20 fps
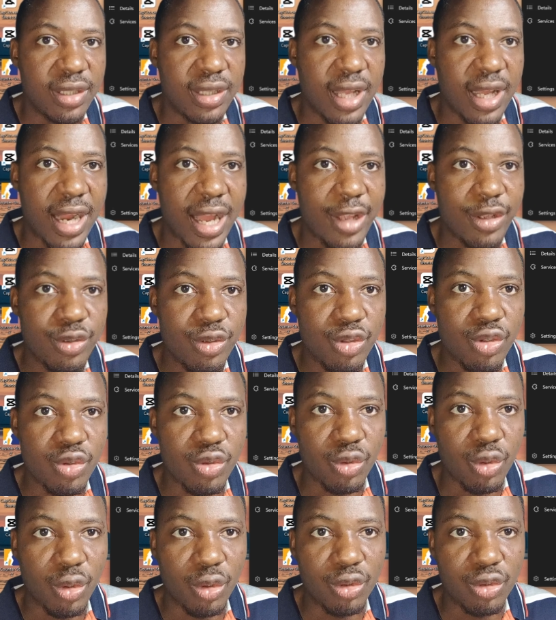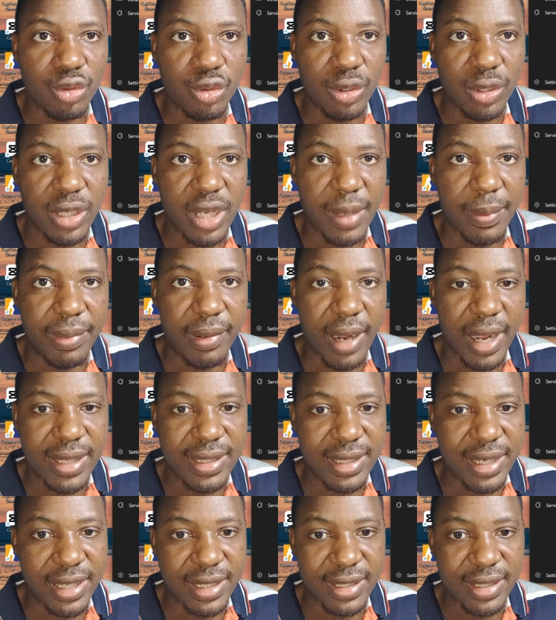that I use to control the
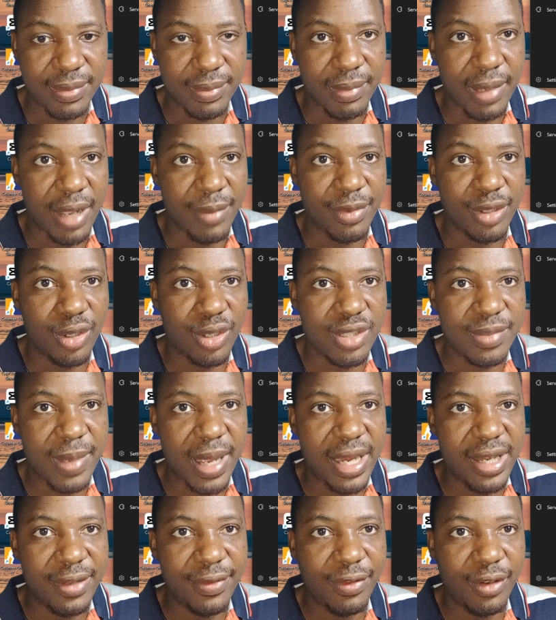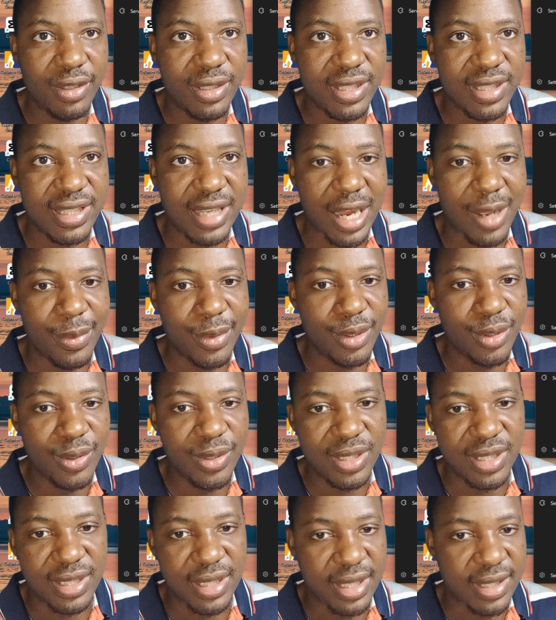brightness. But because by default, it's like
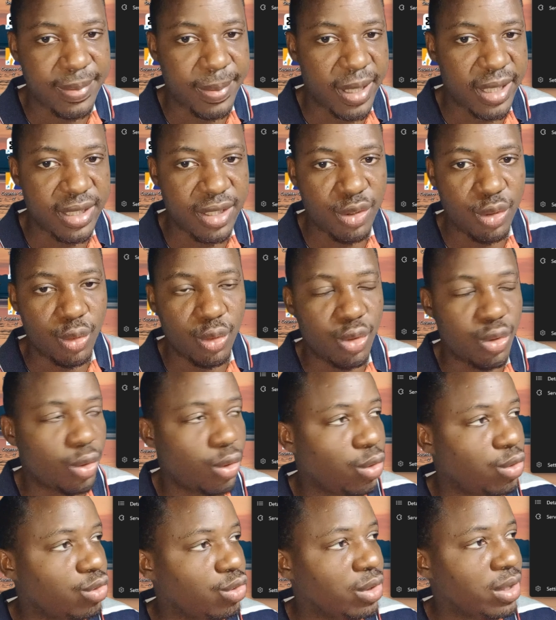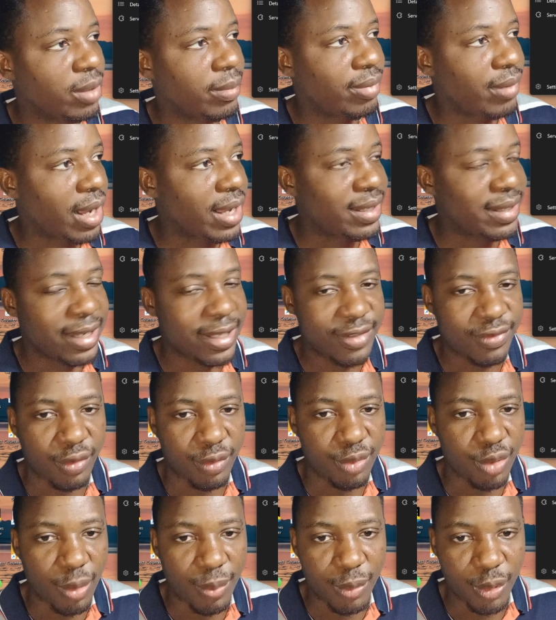Windows is expecting you to control the brightness
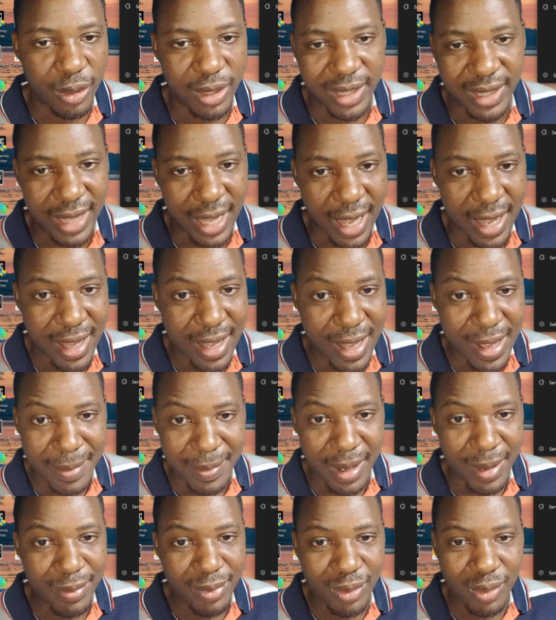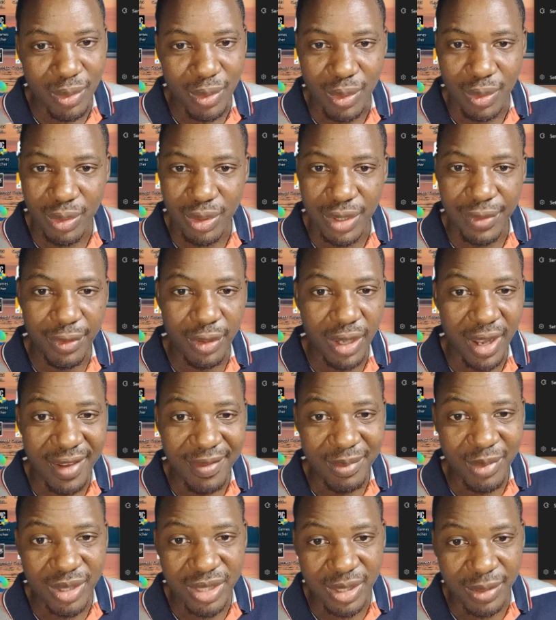from your monitor. Bro, if you
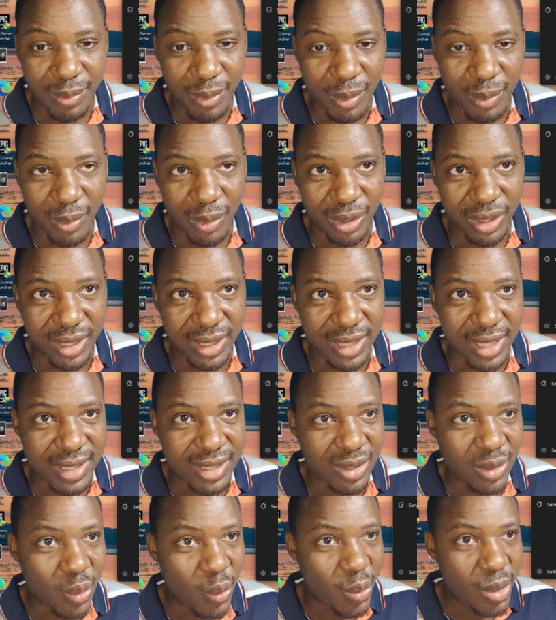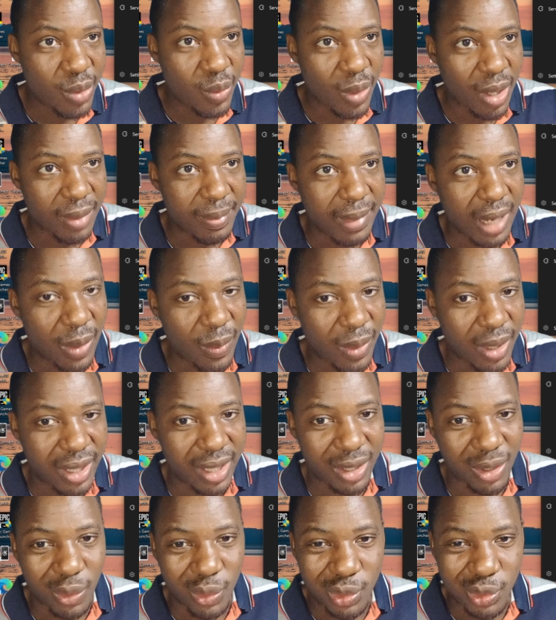have multiple monitors, going one by one
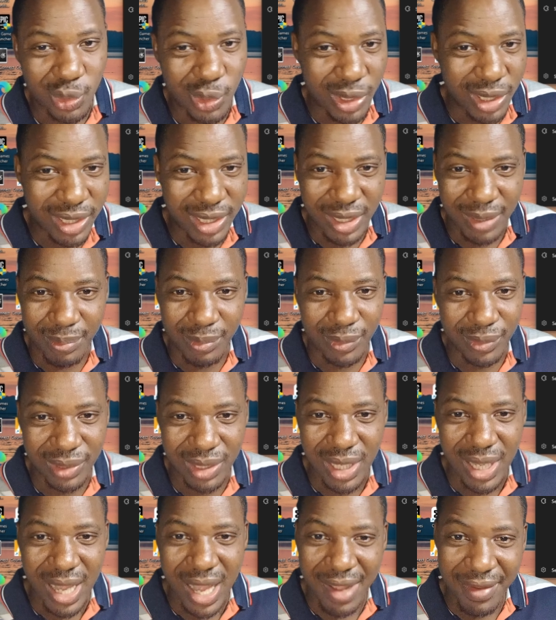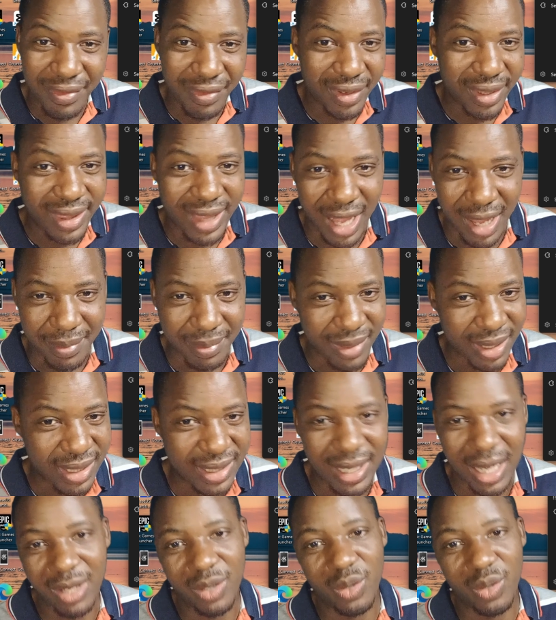and controlling them every time is